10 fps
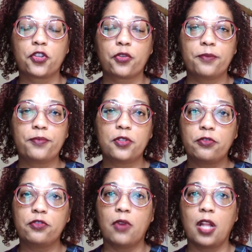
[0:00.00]

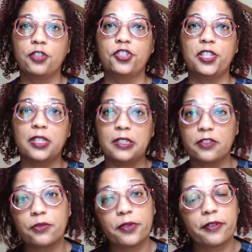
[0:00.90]
cryptozoology. It is a
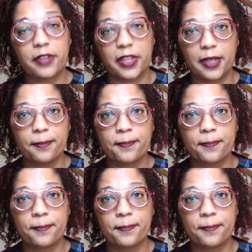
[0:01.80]
real thing.